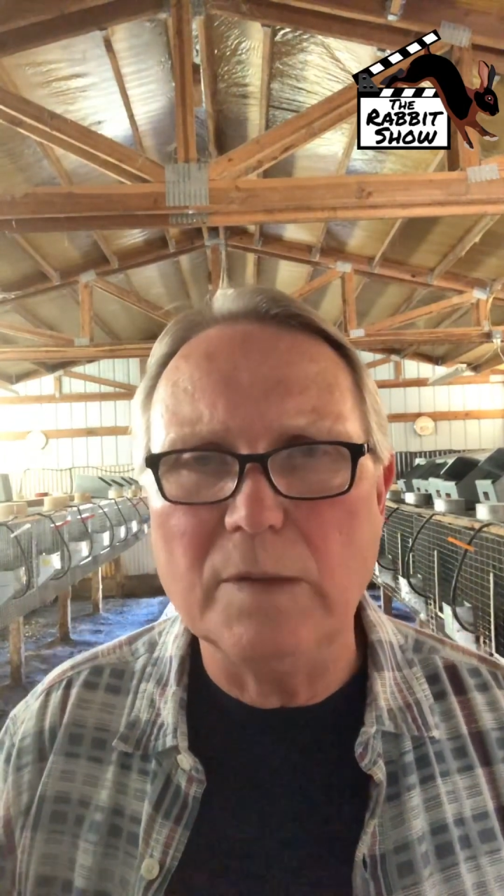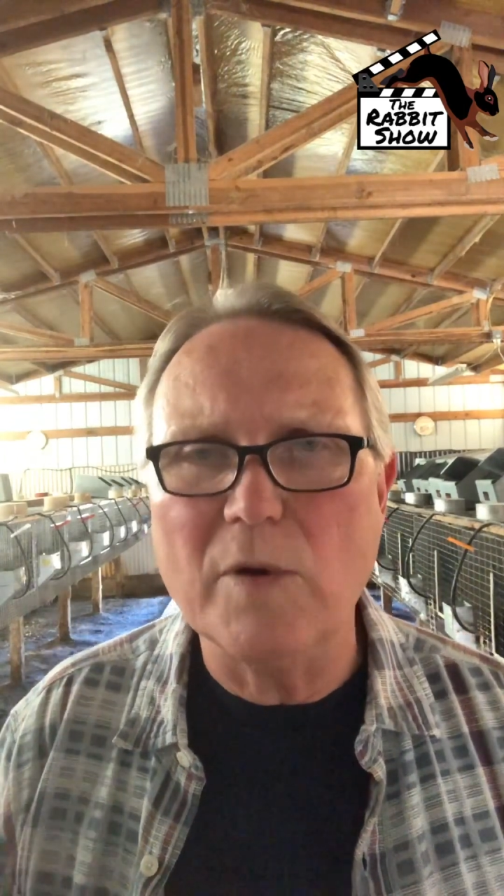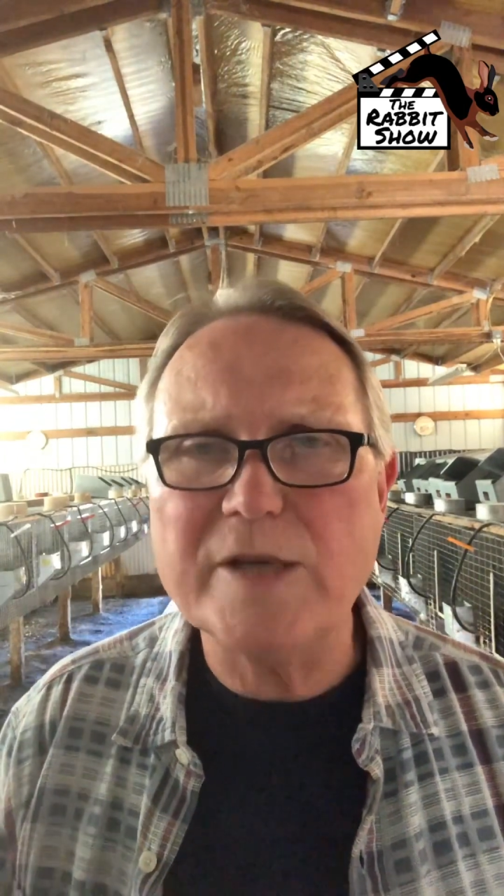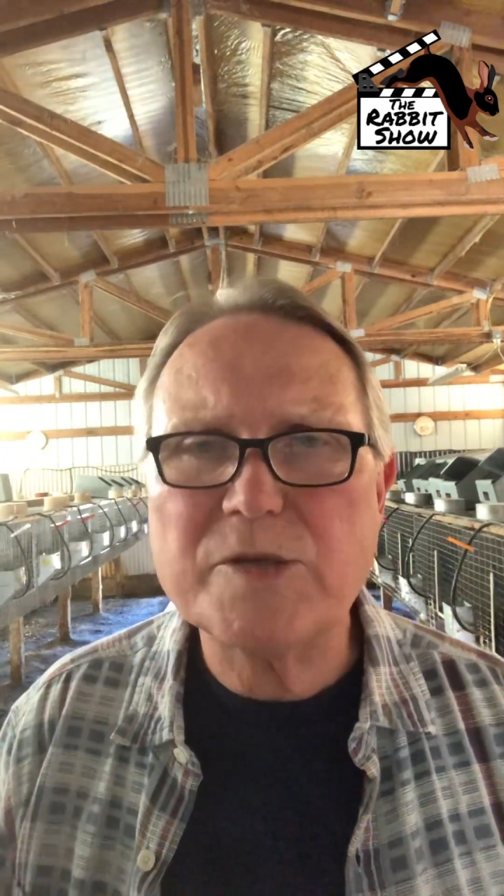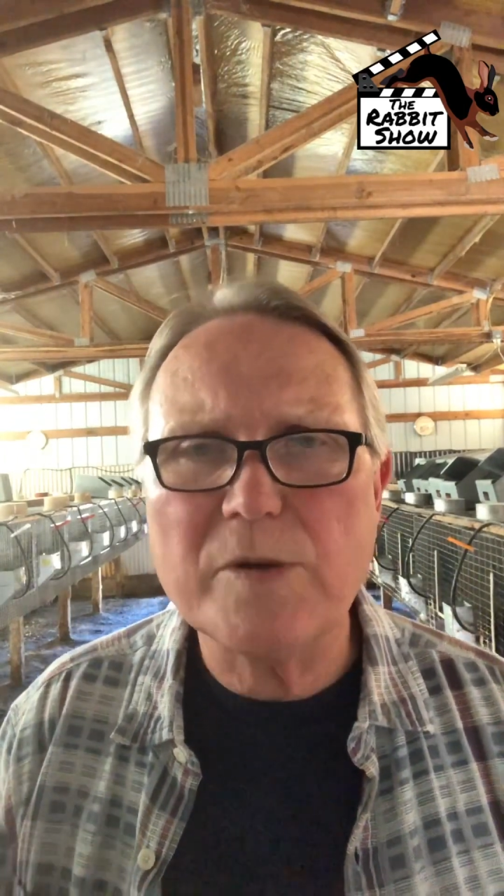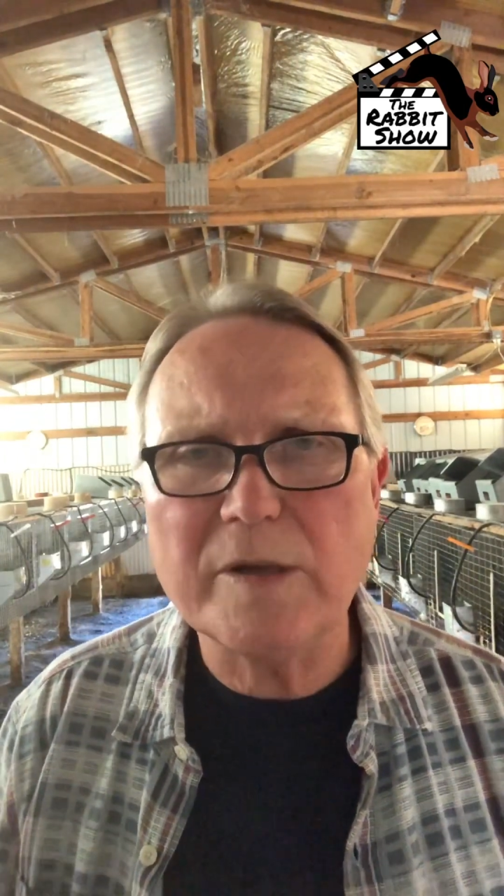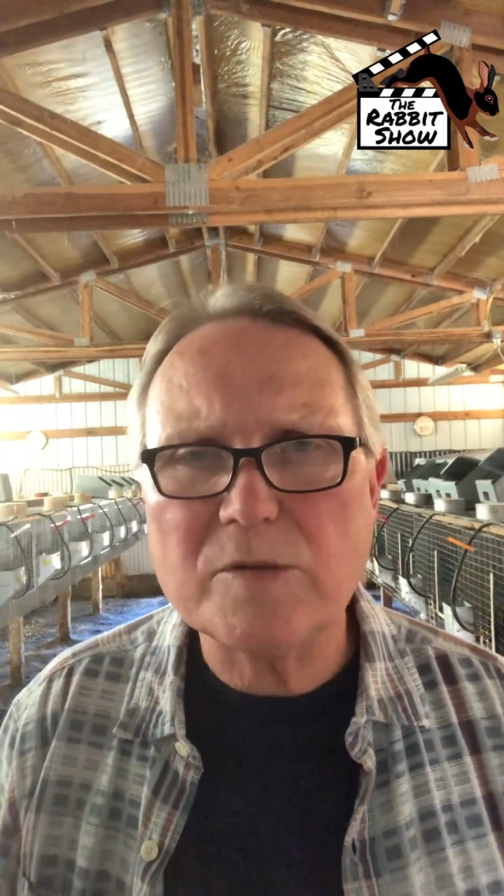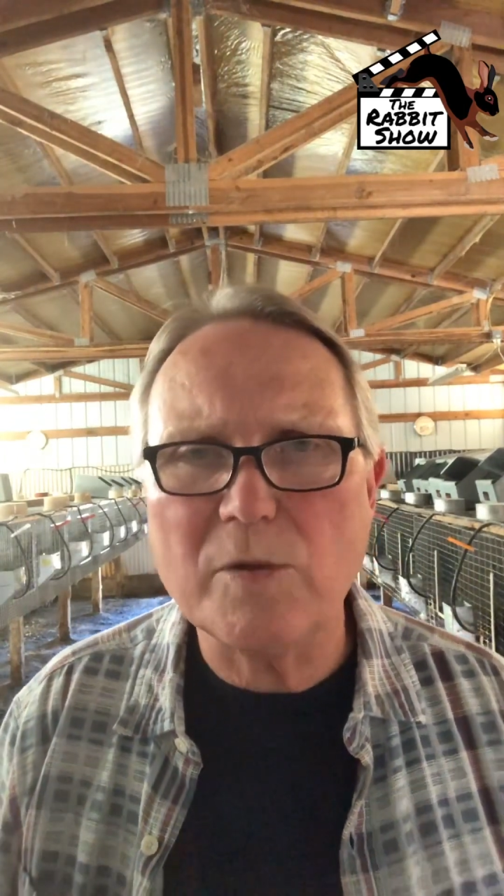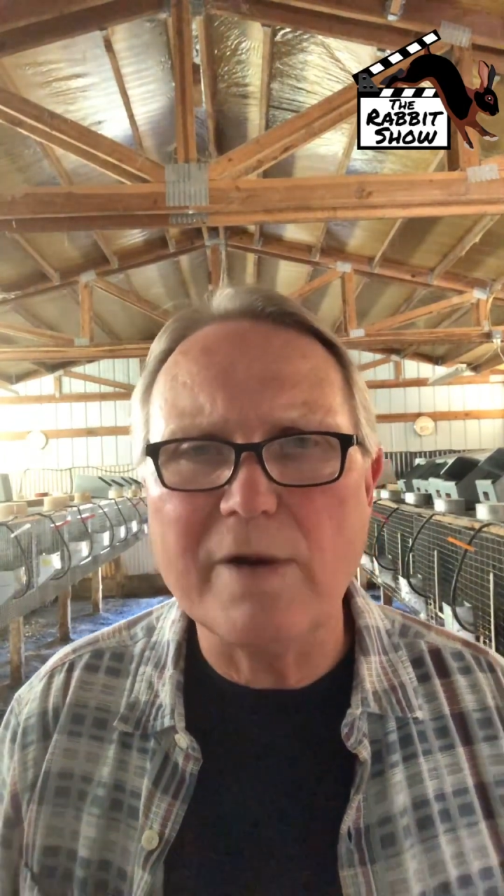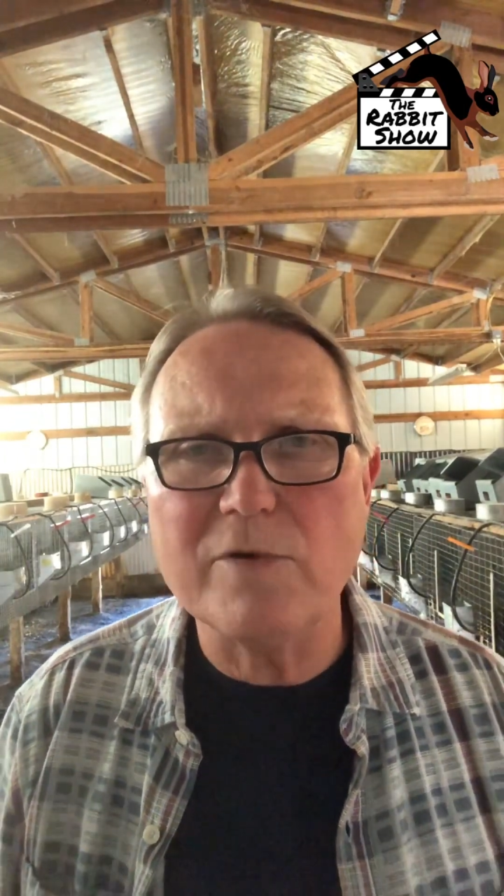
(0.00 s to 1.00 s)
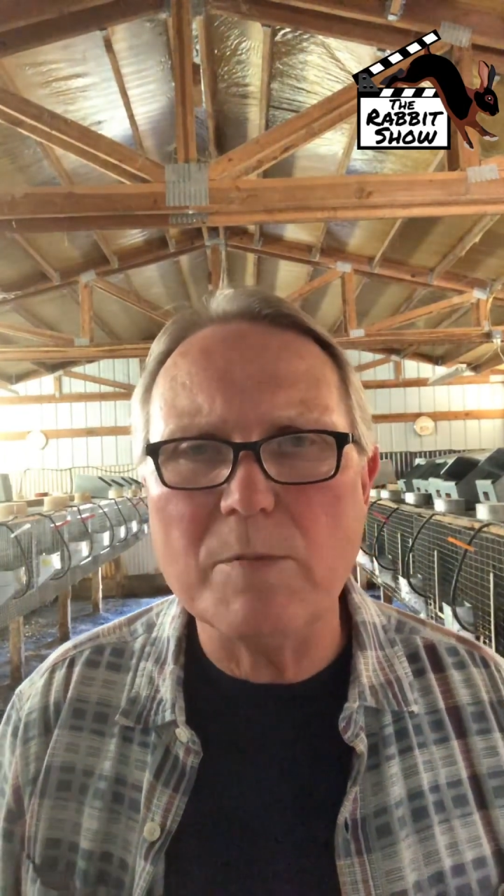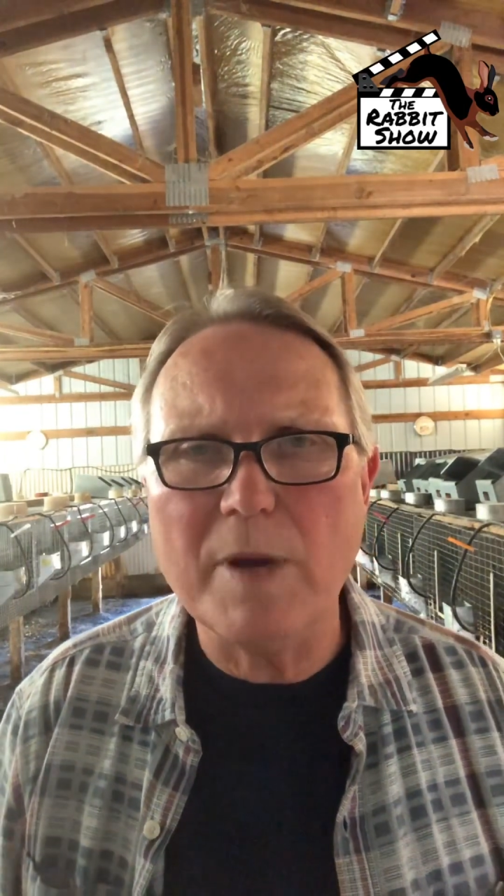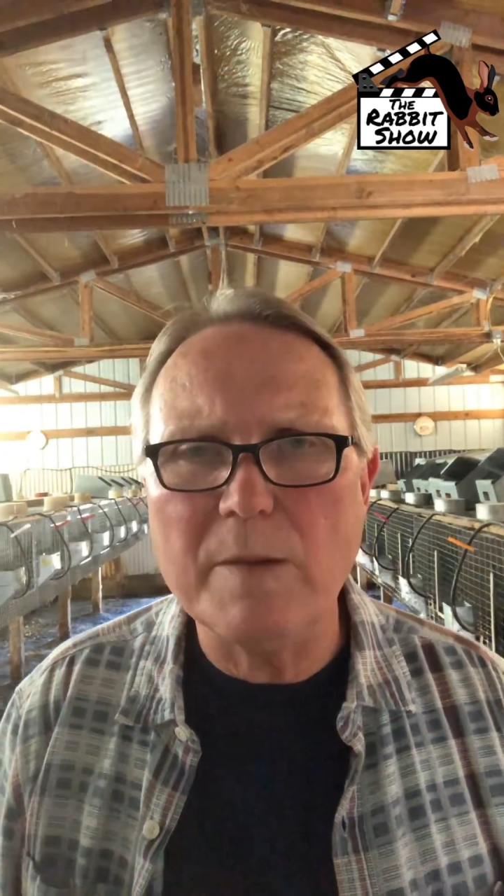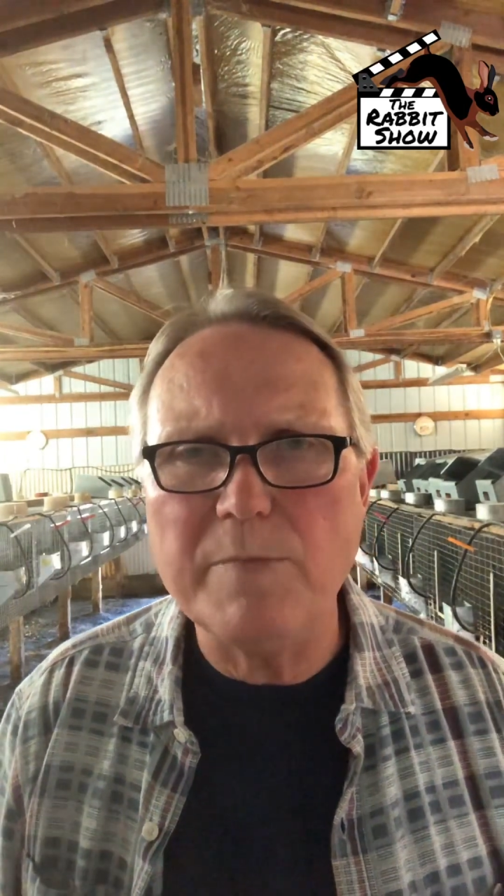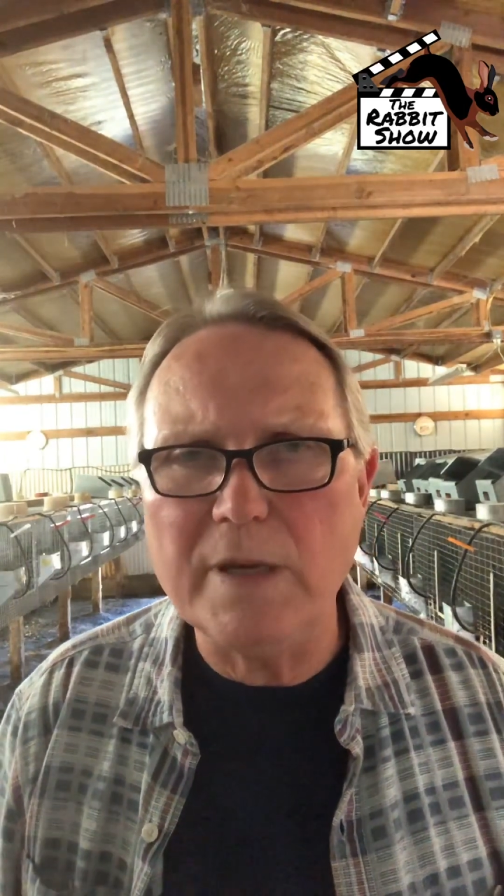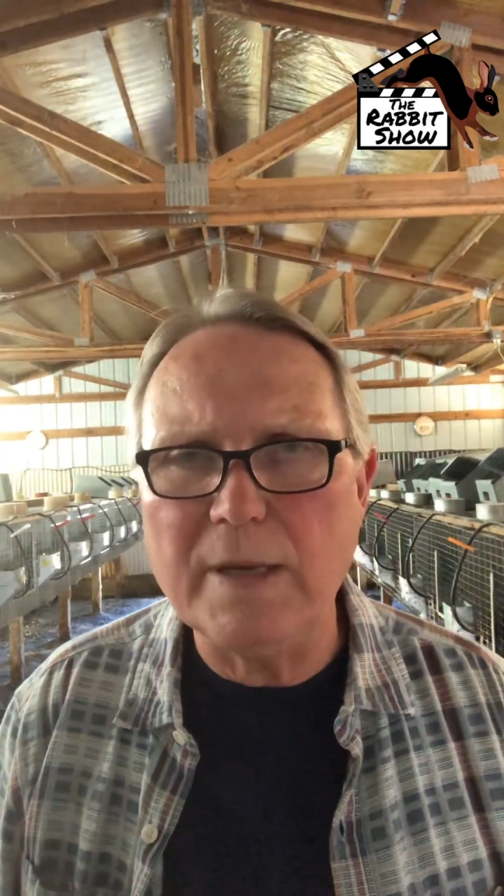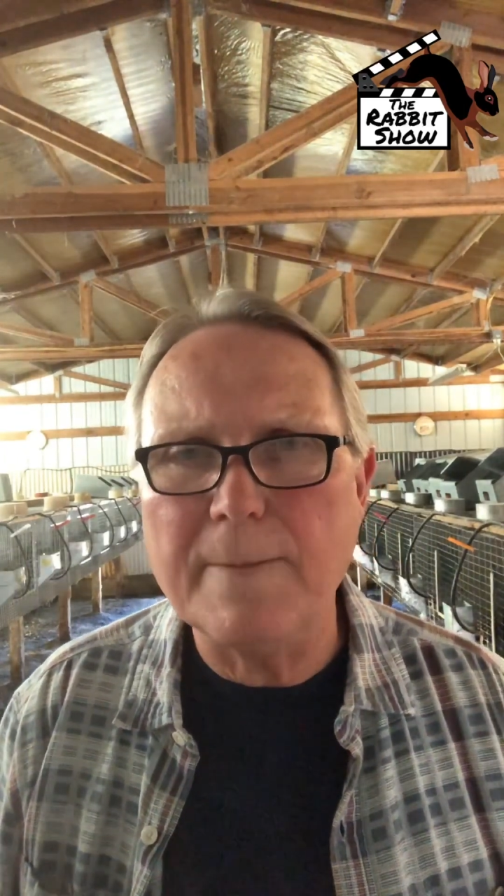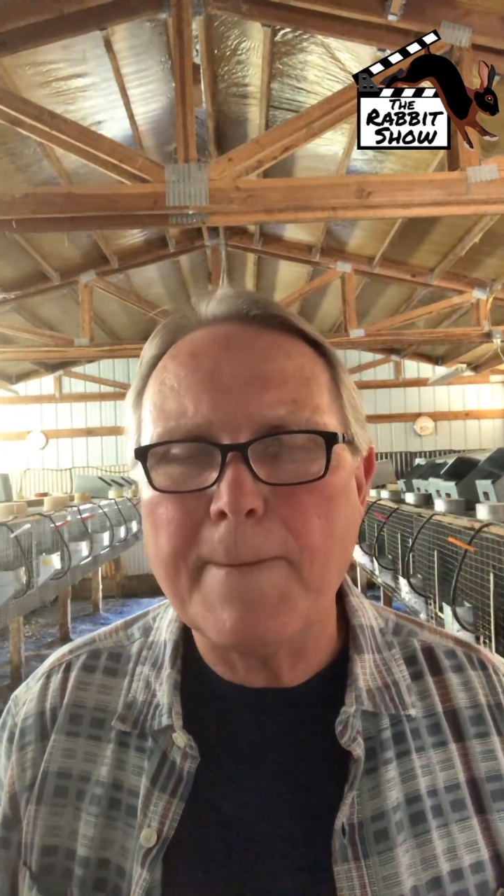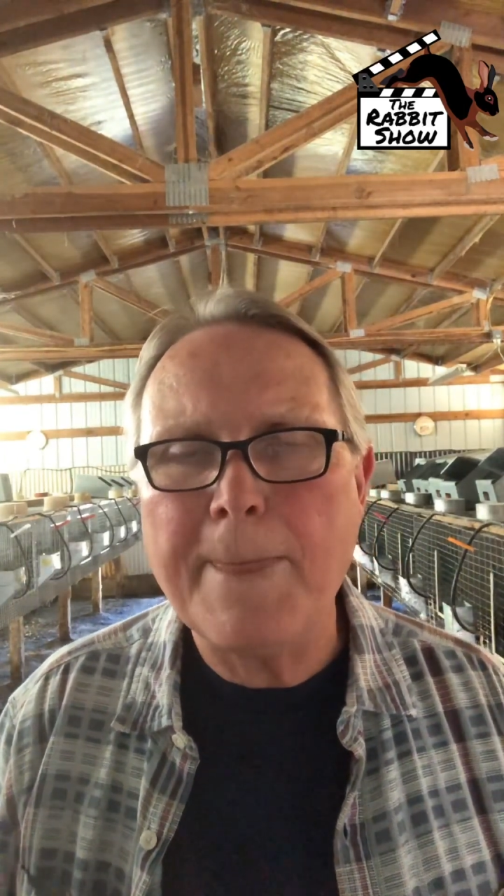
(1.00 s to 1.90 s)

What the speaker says: restaurants, whatever it might be.